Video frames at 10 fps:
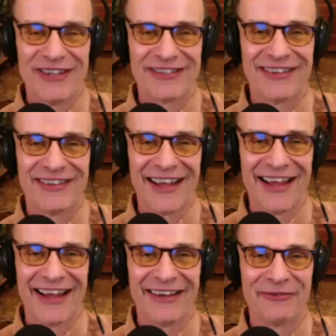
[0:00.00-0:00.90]

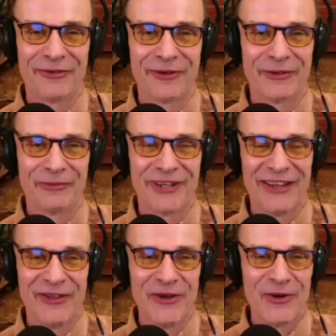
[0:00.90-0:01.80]
Lang, for getting
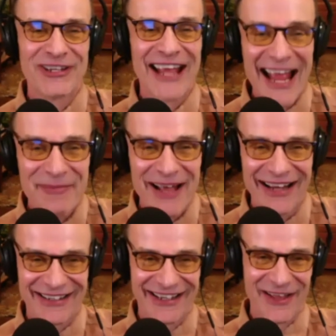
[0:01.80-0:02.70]
the old gang back
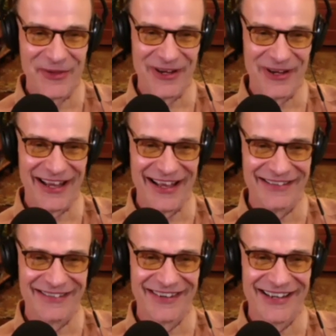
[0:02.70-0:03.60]
together again.
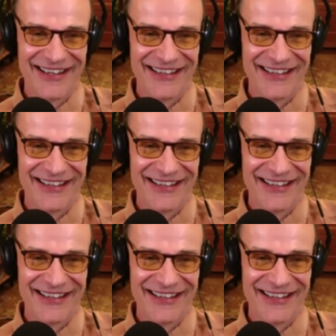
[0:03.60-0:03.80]
Right?